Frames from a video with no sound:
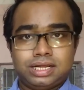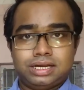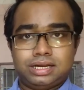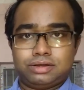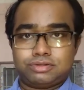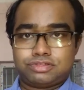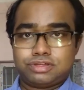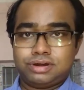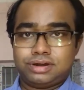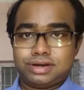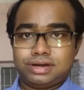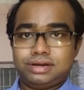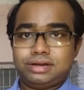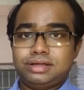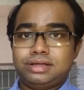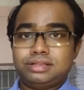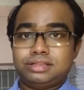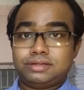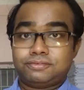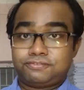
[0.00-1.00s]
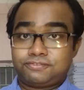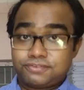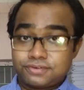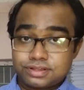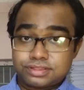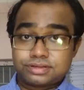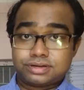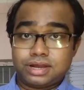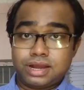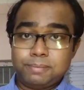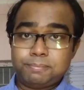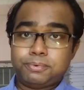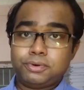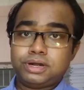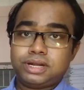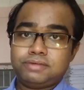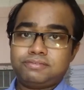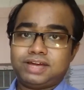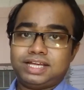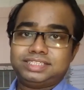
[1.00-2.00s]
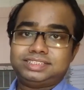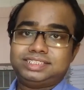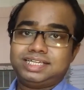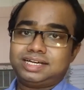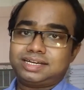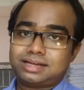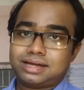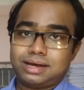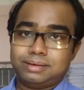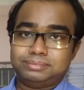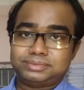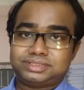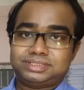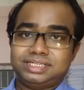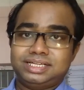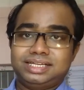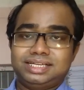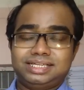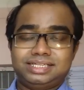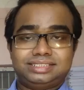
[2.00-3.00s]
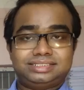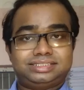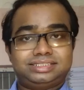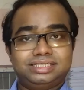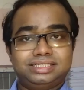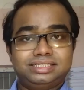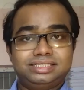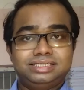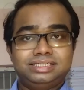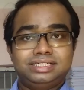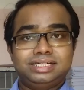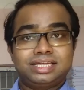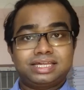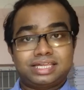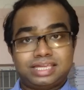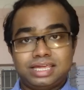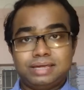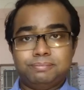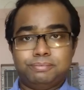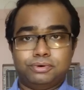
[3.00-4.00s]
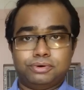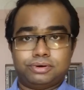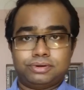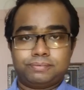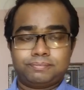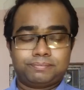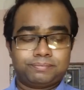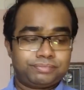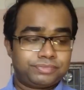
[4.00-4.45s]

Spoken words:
Now children, the first input device that comes is the keyboard.